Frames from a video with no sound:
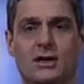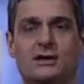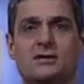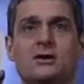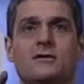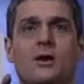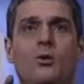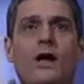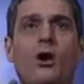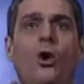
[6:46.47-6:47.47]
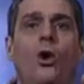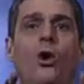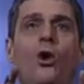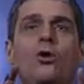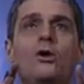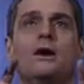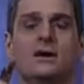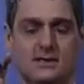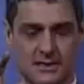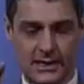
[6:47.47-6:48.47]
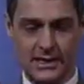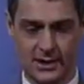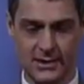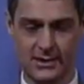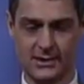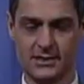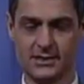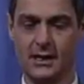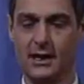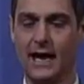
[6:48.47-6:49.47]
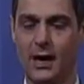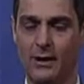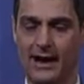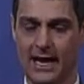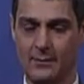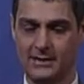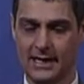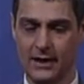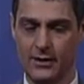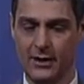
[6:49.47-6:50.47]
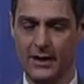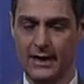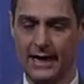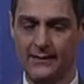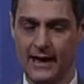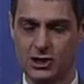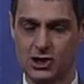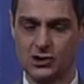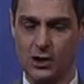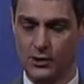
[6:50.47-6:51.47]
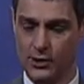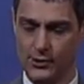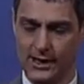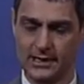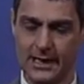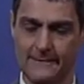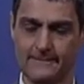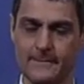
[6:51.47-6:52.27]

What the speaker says: so that we all see Jesus and we come together in that strong unity.